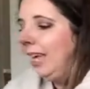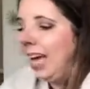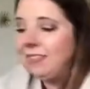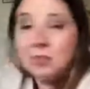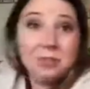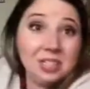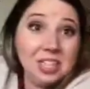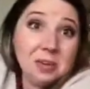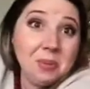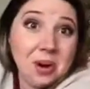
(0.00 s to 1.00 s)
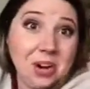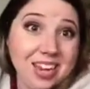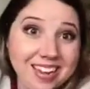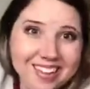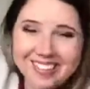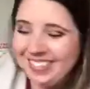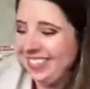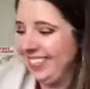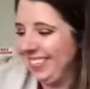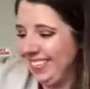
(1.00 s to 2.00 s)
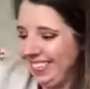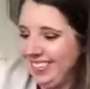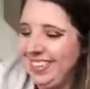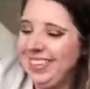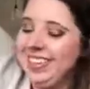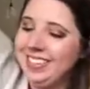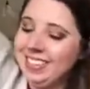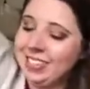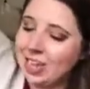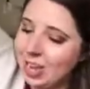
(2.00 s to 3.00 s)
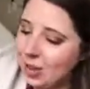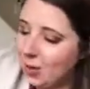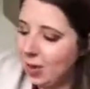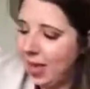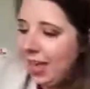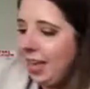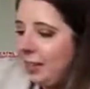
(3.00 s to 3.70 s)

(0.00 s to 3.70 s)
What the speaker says: have a building party. So, let's